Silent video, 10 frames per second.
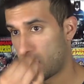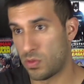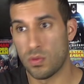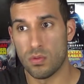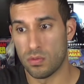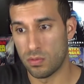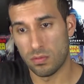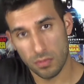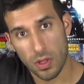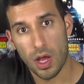Through
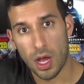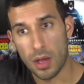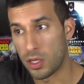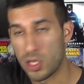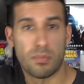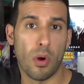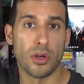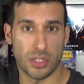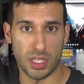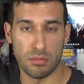a good
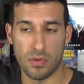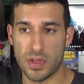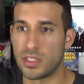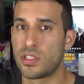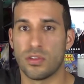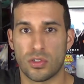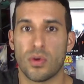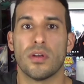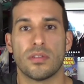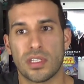portion of the movie until
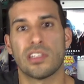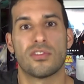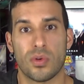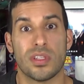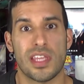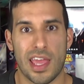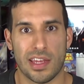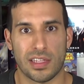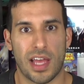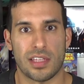getting toward the
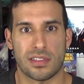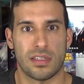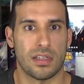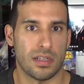end, the last